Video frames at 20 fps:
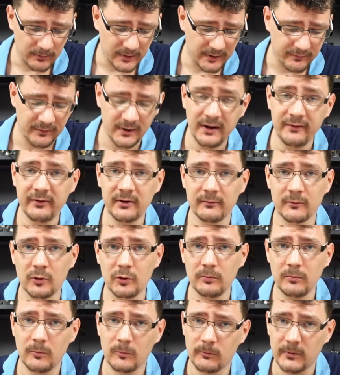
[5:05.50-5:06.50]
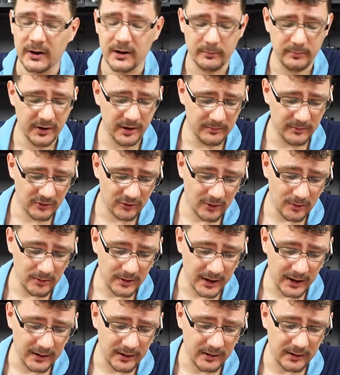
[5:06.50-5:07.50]
we have a living room where the Beam is
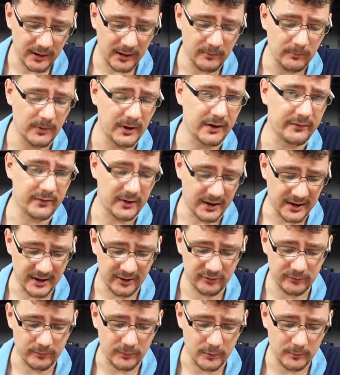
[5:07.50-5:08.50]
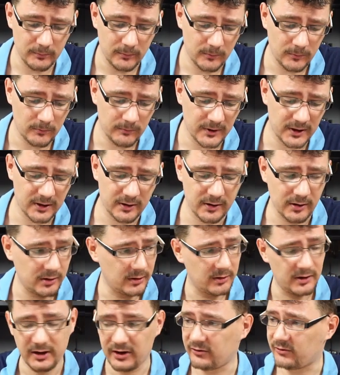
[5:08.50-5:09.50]
located, and we have the guest room where the,
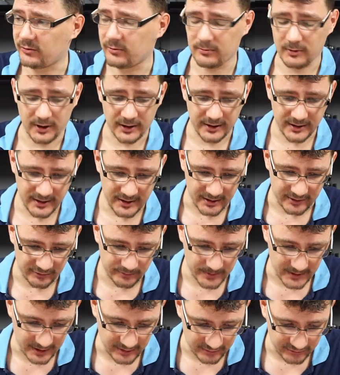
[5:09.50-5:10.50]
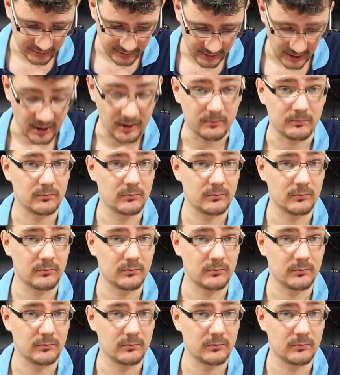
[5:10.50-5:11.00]
these two IKEA speakers are